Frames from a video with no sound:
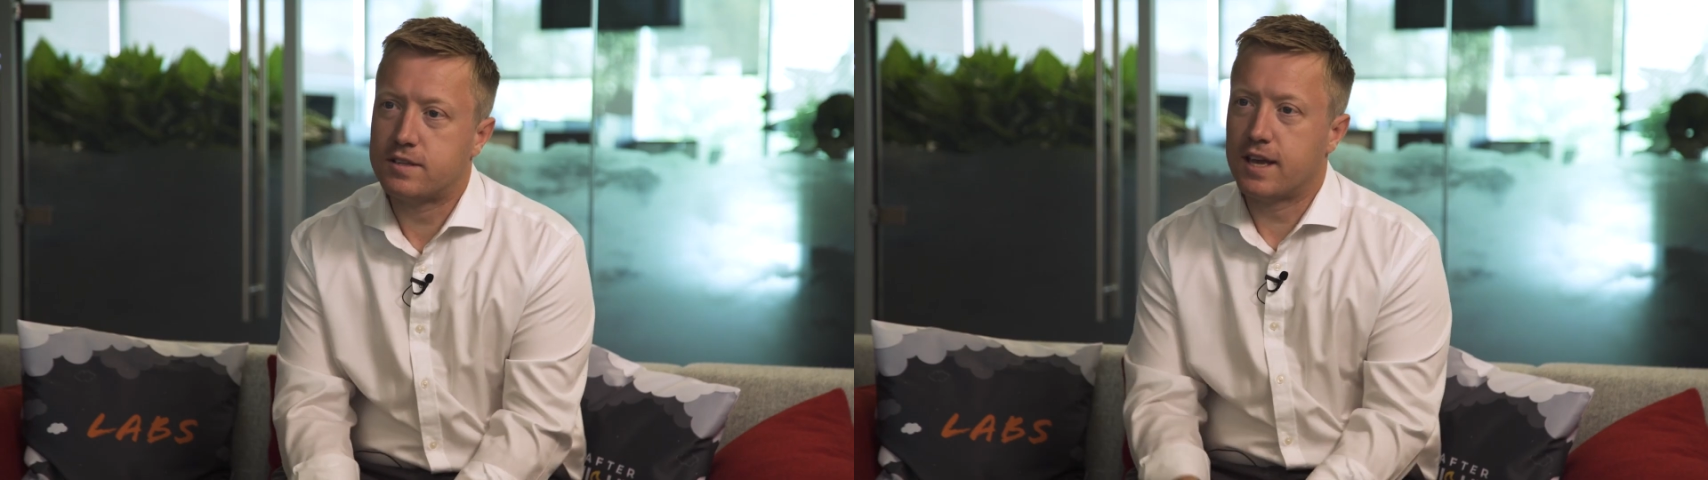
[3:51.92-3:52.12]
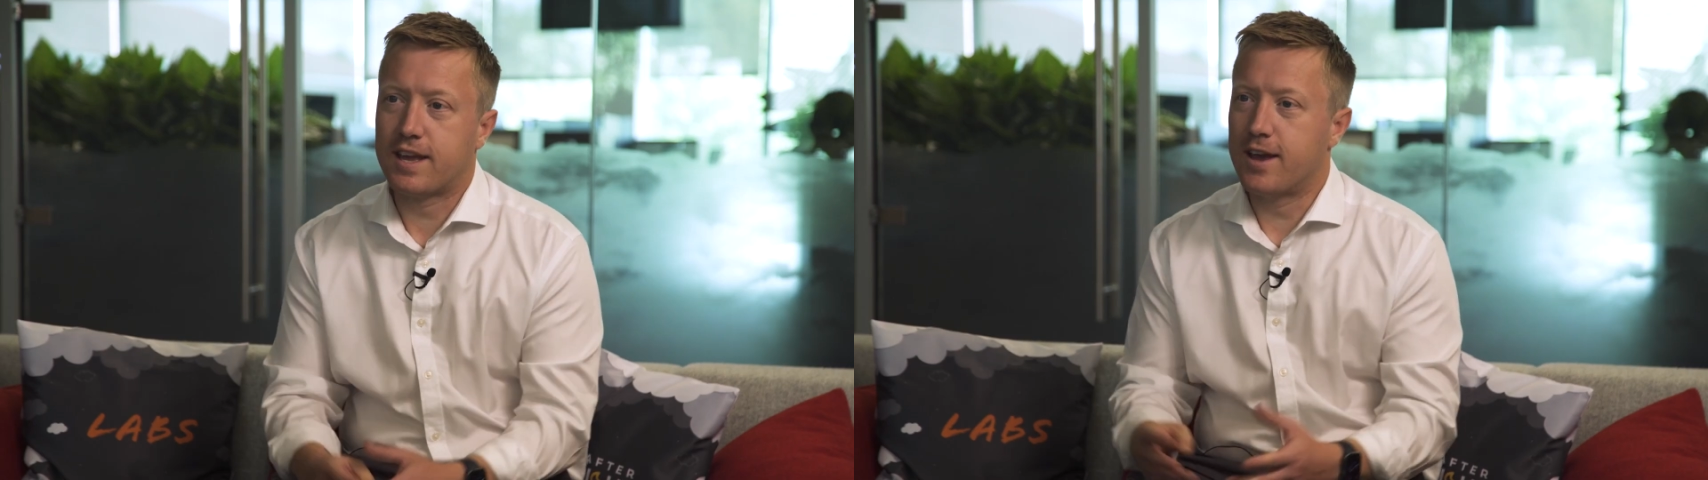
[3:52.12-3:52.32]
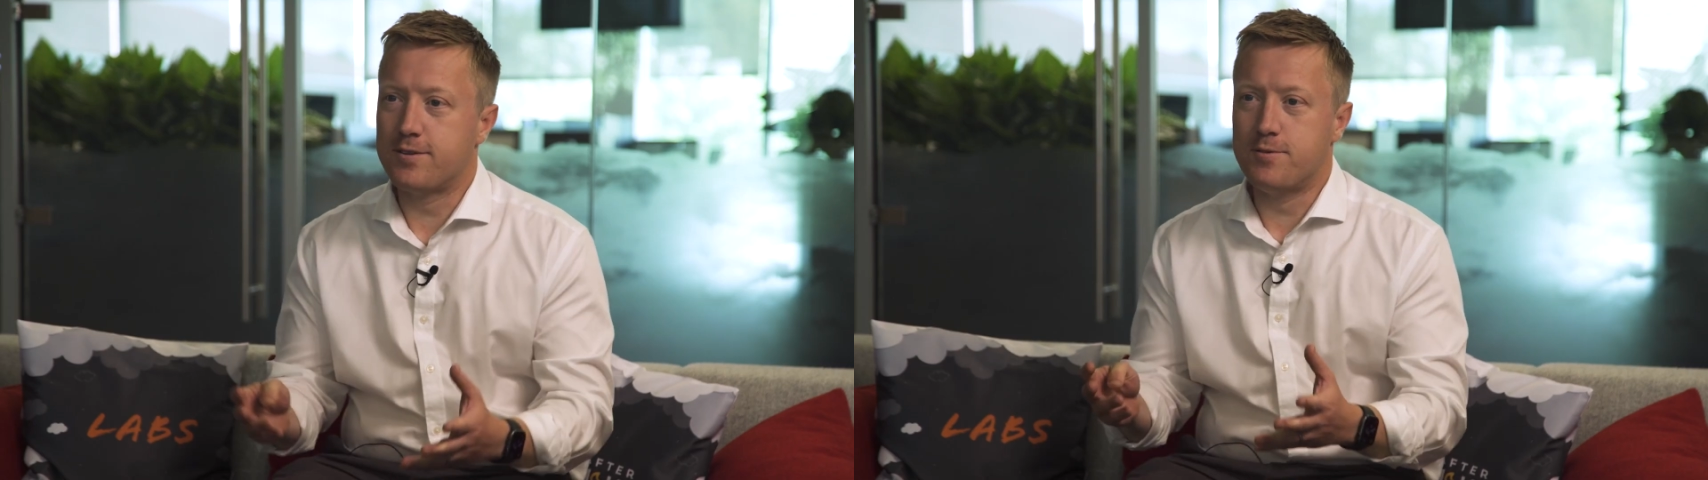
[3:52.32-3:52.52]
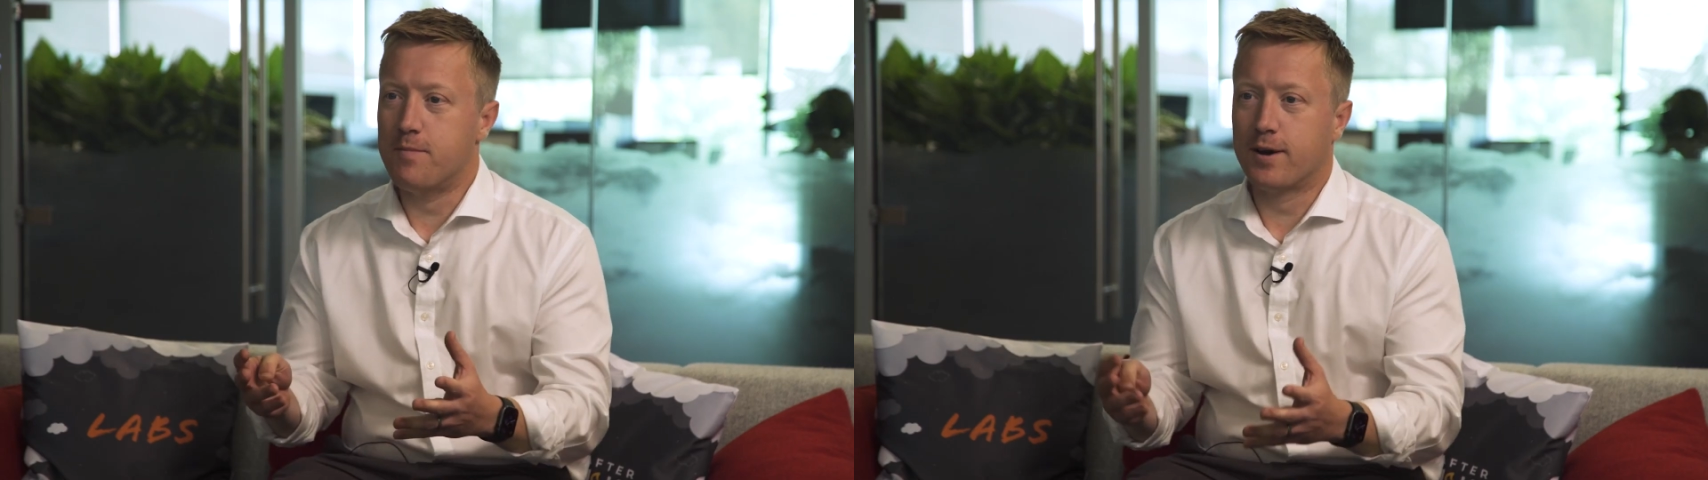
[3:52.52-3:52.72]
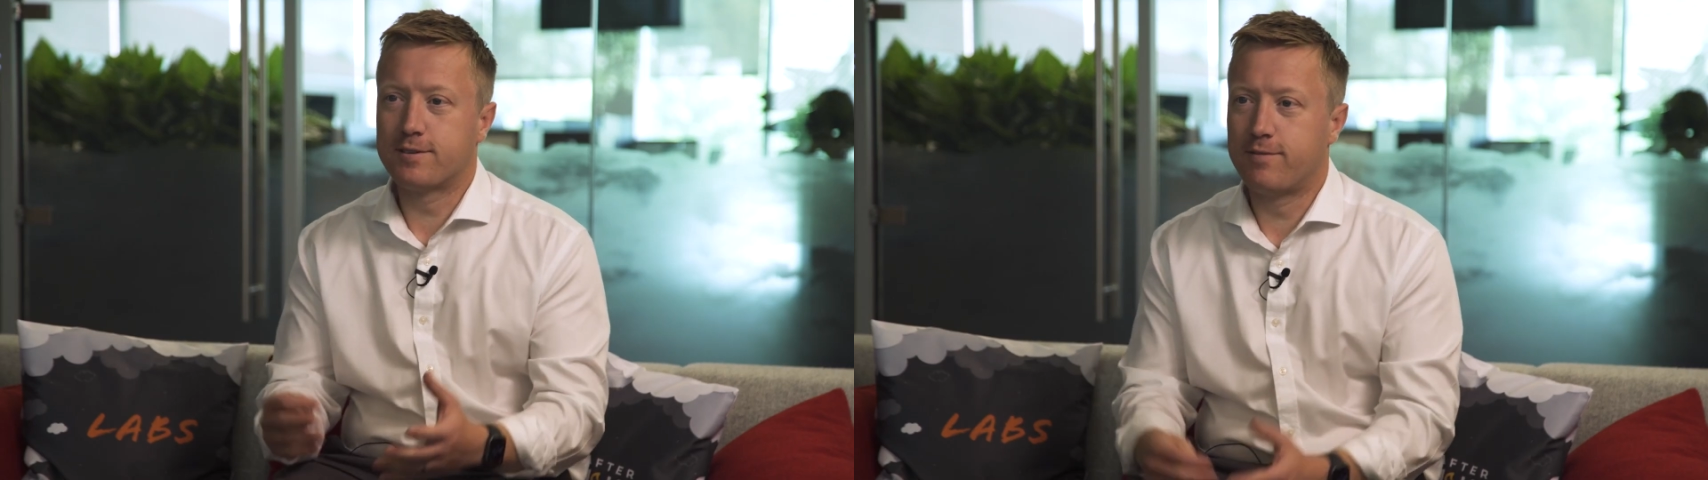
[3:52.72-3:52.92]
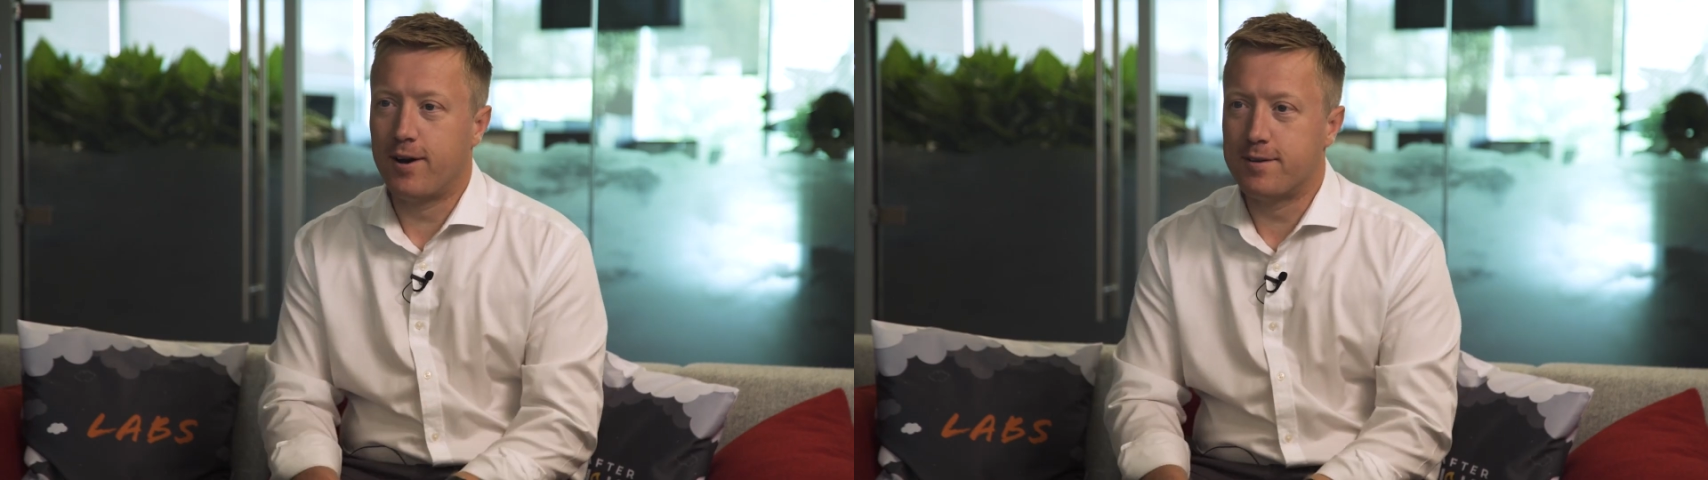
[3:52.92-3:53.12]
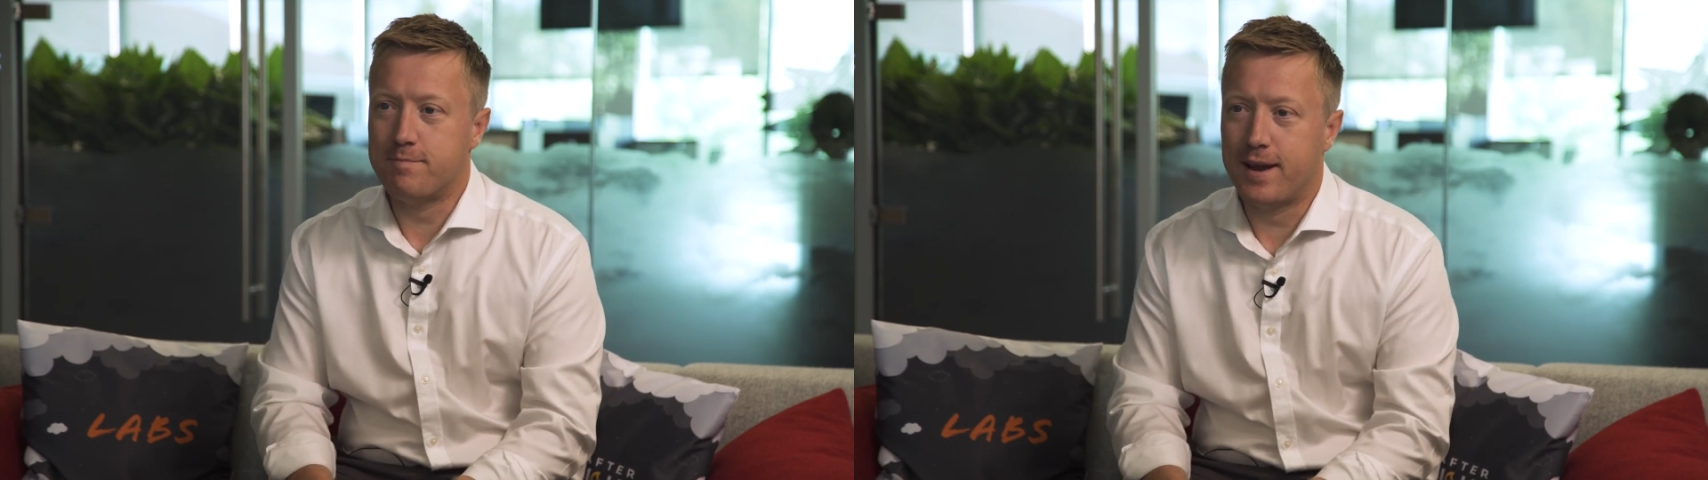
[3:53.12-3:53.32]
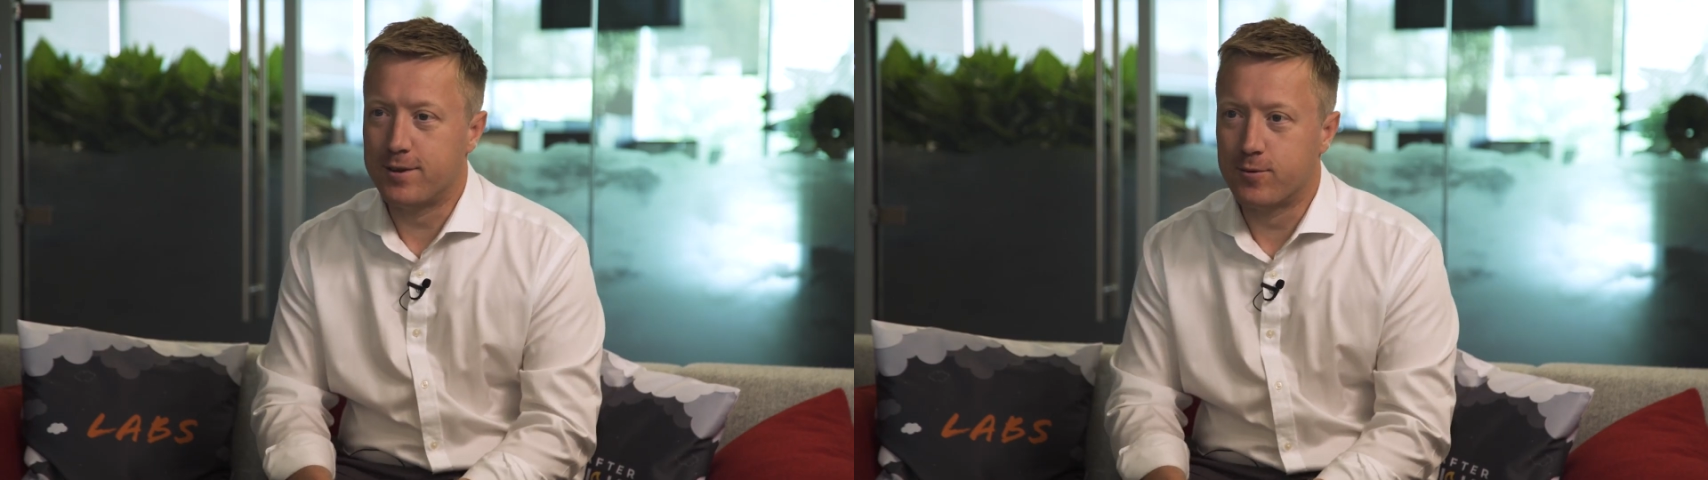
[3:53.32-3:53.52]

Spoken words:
take it you must find many